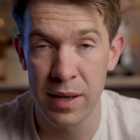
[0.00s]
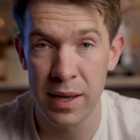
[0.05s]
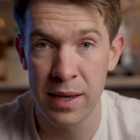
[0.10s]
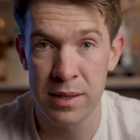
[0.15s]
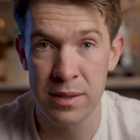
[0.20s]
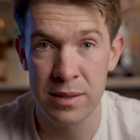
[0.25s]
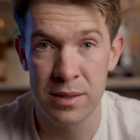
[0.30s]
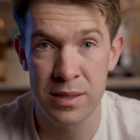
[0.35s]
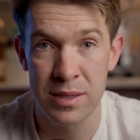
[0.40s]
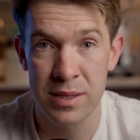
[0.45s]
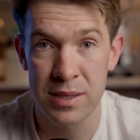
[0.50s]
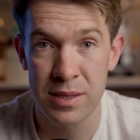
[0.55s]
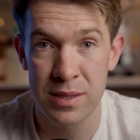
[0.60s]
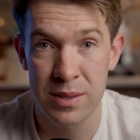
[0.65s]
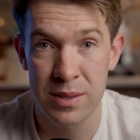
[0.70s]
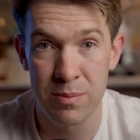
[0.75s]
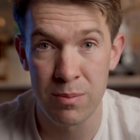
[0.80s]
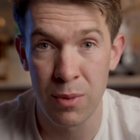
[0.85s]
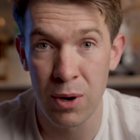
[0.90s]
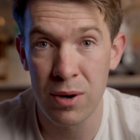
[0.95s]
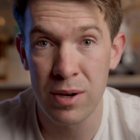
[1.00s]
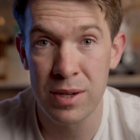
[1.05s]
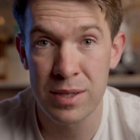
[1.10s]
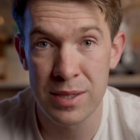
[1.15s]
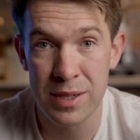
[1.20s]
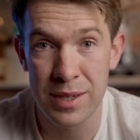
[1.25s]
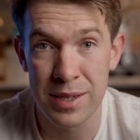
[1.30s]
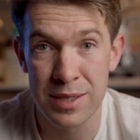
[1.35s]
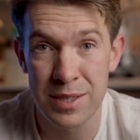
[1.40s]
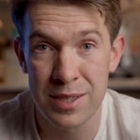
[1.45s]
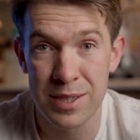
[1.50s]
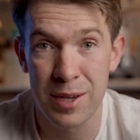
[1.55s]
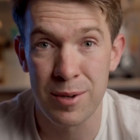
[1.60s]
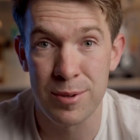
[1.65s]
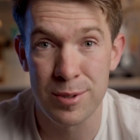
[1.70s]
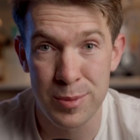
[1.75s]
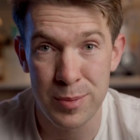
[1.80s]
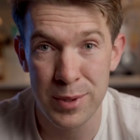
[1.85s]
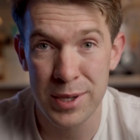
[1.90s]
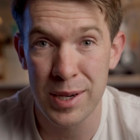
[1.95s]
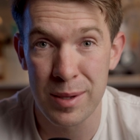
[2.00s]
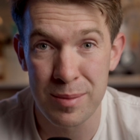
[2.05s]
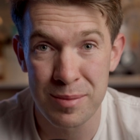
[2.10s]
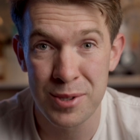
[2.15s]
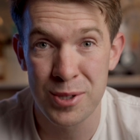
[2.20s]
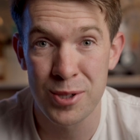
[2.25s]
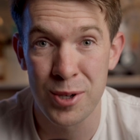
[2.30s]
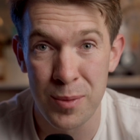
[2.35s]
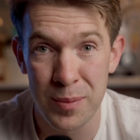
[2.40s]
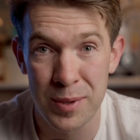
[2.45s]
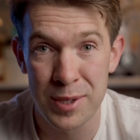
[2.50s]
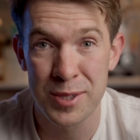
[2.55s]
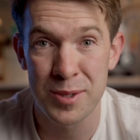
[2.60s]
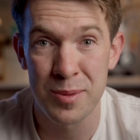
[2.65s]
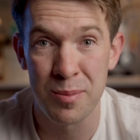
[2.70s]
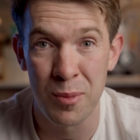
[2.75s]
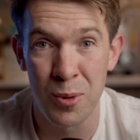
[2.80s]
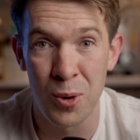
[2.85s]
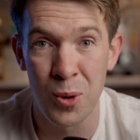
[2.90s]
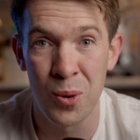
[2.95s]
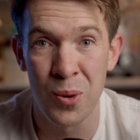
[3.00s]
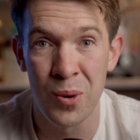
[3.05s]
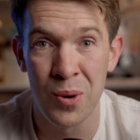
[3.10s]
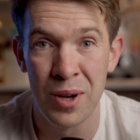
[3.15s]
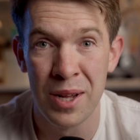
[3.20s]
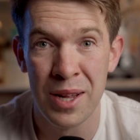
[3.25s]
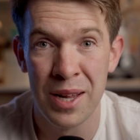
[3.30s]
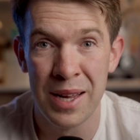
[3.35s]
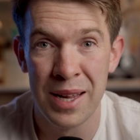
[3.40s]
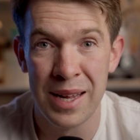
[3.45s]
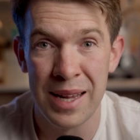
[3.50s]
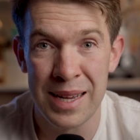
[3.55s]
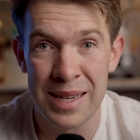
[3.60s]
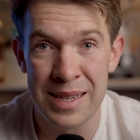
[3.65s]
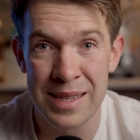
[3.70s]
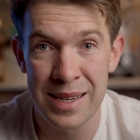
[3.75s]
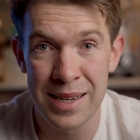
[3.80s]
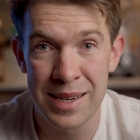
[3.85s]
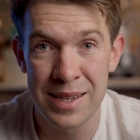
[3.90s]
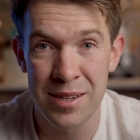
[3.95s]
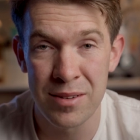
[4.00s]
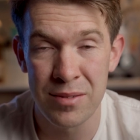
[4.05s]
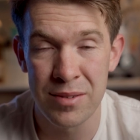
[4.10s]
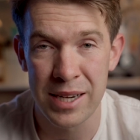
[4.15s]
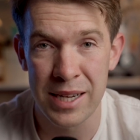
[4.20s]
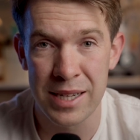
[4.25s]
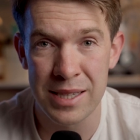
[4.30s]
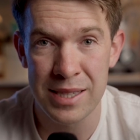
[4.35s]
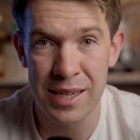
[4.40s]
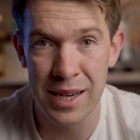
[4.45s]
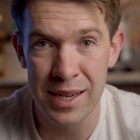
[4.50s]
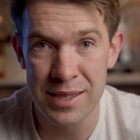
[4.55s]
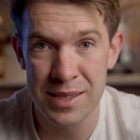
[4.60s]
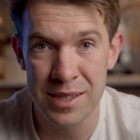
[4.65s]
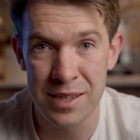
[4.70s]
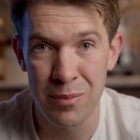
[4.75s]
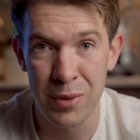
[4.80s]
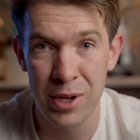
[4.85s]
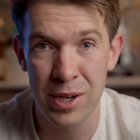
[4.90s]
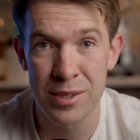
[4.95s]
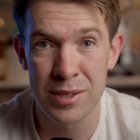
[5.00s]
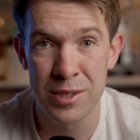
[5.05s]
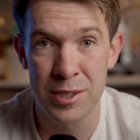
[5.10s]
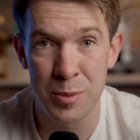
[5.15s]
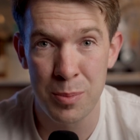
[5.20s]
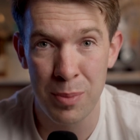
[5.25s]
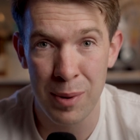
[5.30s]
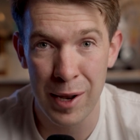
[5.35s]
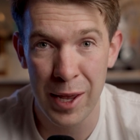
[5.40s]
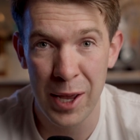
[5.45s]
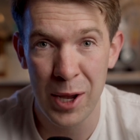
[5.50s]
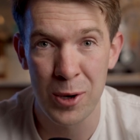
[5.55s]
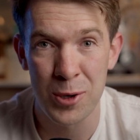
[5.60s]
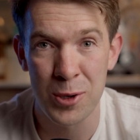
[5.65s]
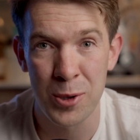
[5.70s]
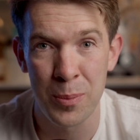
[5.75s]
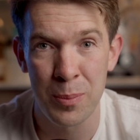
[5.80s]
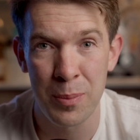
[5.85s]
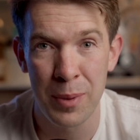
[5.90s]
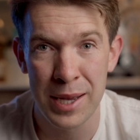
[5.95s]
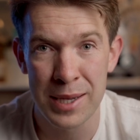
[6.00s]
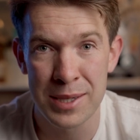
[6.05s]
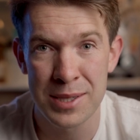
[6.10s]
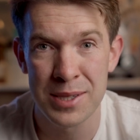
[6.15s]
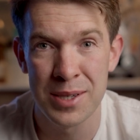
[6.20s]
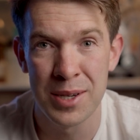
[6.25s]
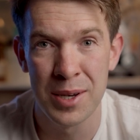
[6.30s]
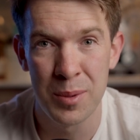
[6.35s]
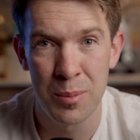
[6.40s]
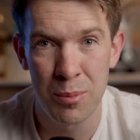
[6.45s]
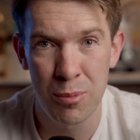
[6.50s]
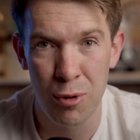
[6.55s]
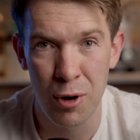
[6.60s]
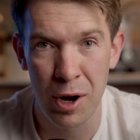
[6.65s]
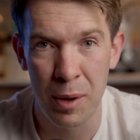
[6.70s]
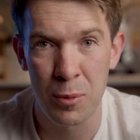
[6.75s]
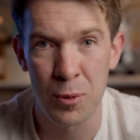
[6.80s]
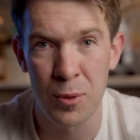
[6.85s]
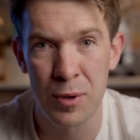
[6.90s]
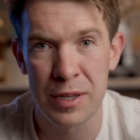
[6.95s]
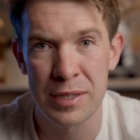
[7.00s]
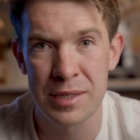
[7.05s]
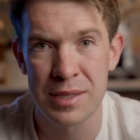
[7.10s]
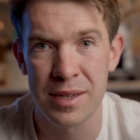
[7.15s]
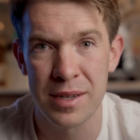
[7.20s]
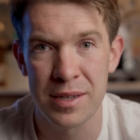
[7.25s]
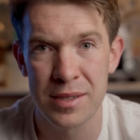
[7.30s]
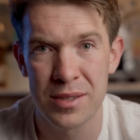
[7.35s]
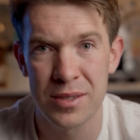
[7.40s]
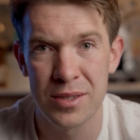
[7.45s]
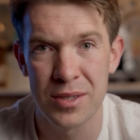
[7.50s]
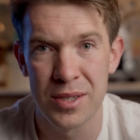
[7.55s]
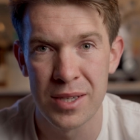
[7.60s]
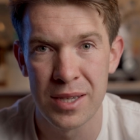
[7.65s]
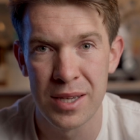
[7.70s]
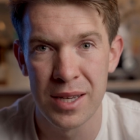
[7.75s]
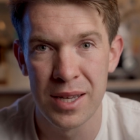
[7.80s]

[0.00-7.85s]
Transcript: and marketing and sales become so much more addictive and enticing because it's playing on your base primal instincts.